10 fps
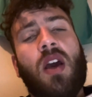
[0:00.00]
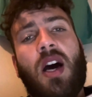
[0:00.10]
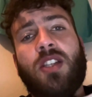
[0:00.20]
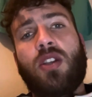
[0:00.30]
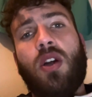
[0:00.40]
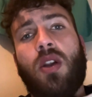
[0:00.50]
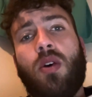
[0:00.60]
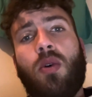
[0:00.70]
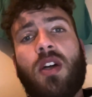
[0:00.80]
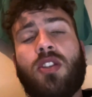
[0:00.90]
I started
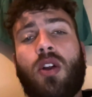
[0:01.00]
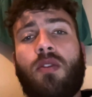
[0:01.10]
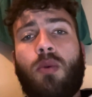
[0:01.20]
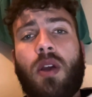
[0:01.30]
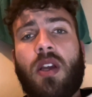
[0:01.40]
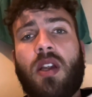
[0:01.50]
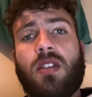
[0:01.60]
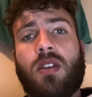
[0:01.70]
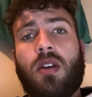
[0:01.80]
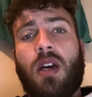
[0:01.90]
working at
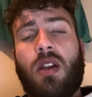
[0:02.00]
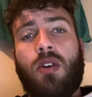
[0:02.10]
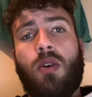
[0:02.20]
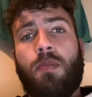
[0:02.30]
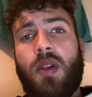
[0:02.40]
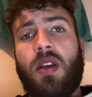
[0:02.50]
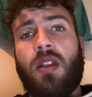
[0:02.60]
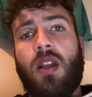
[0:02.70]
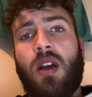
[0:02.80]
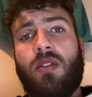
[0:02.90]
a company, and
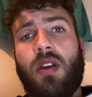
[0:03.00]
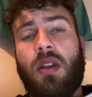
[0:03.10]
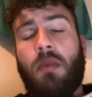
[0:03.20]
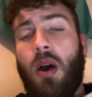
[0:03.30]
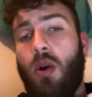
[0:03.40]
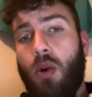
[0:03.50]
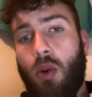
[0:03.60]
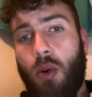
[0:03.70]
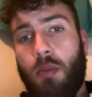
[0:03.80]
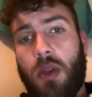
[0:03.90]
then I created my own
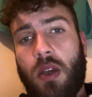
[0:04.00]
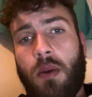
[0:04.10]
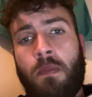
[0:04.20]
company,